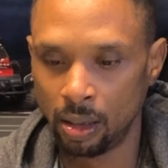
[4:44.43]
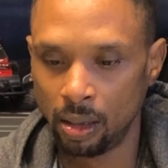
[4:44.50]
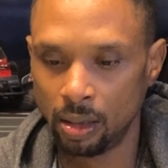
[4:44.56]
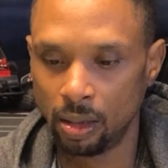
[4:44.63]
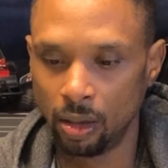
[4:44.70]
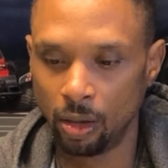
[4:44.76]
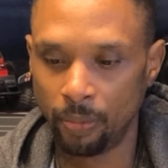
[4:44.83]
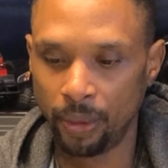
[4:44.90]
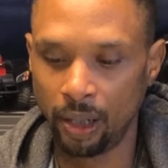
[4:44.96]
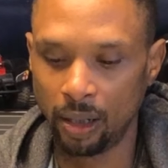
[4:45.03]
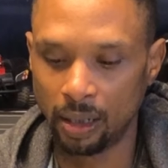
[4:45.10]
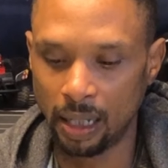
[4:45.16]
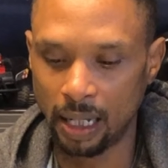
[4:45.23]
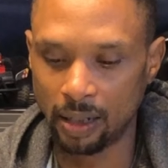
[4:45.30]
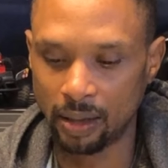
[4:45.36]
The little
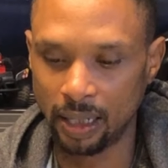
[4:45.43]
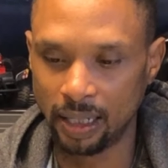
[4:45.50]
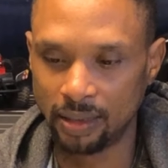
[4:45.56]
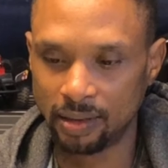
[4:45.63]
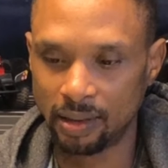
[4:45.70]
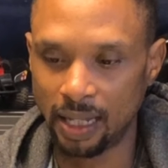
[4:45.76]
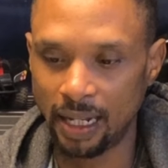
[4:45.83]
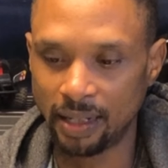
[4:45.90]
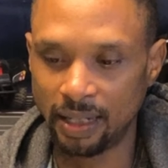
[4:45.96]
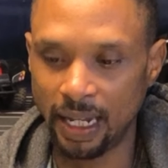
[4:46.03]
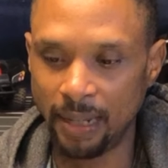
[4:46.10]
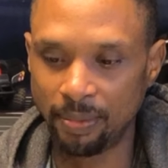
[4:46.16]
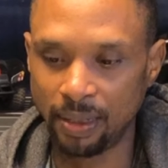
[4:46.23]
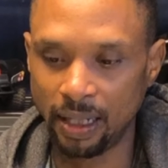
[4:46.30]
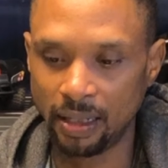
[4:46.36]
paraglider thing is like
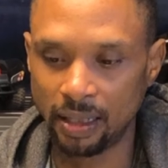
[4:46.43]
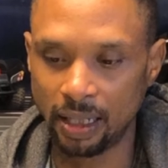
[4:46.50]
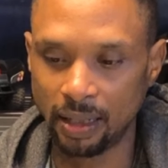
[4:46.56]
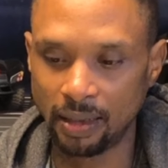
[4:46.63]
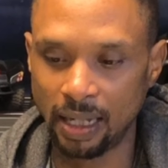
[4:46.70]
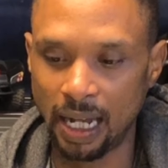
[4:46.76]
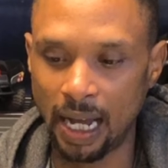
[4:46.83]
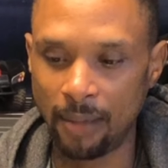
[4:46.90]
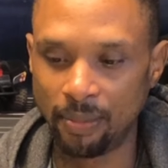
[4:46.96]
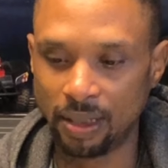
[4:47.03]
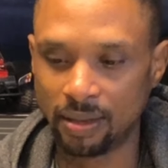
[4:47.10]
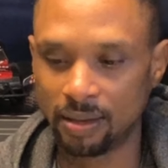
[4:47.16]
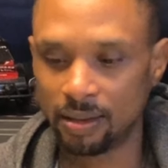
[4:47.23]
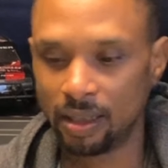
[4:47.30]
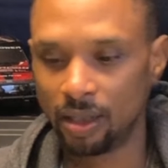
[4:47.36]
taped into the top. This
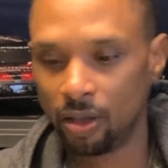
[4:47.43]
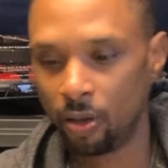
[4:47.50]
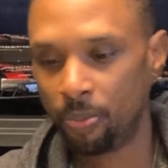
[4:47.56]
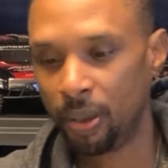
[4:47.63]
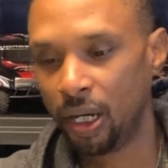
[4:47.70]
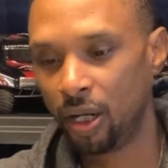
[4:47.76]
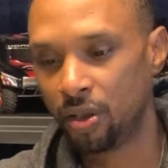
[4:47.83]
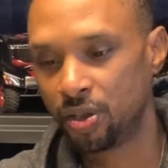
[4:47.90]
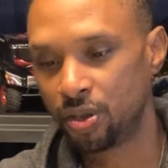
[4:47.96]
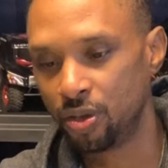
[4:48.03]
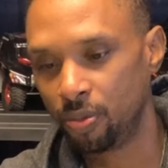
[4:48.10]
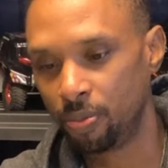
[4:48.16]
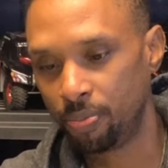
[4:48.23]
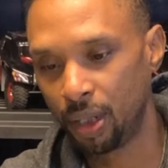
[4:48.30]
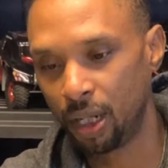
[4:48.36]
is the little parachute
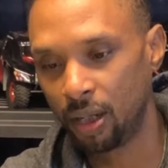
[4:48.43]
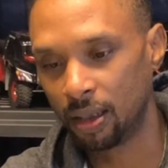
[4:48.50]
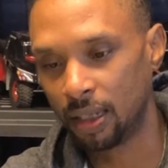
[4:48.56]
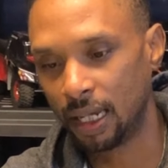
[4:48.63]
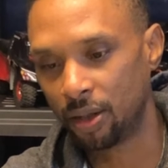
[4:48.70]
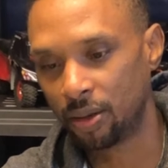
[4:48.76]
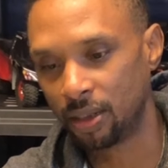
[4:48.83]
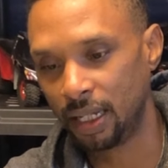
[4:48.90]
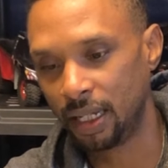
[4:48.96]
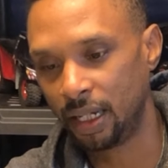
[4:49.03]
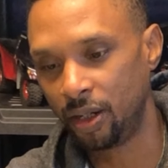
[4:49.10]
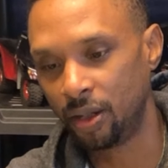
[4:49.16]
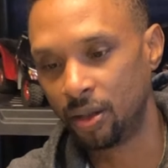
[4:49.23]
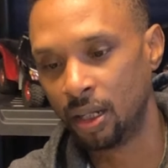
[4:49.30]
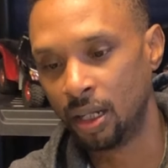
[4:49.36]
paraglider thing
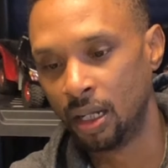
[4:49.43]
here,